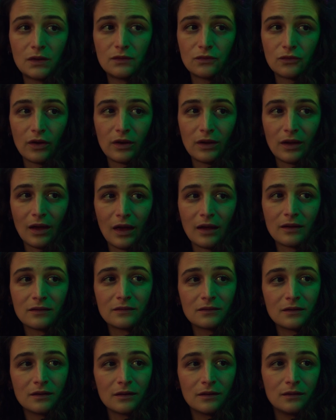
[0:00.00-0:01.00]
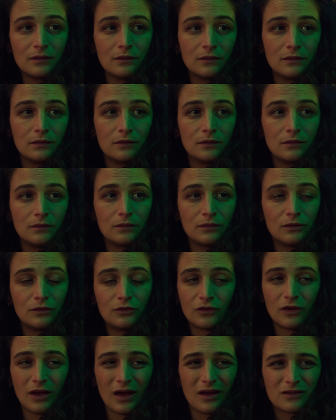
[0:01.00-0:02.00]
That's a great cast. You
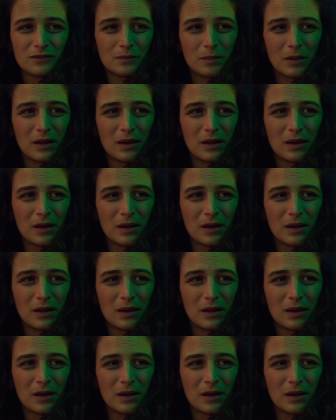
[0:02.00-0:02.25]
should cast